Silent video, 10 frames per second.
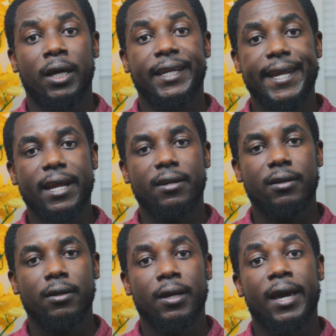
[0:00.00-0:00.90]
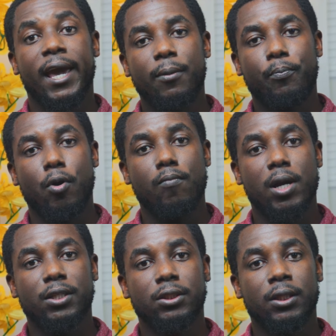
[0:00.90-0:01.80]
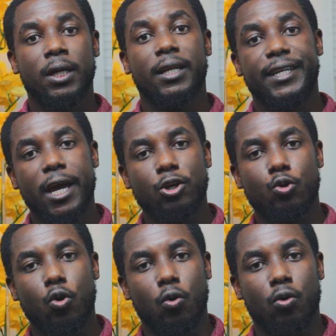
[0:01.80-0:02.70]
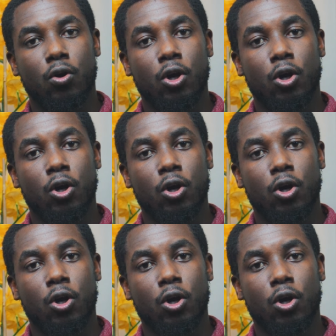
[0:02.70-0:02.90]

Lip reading: Then hit publish and there you go.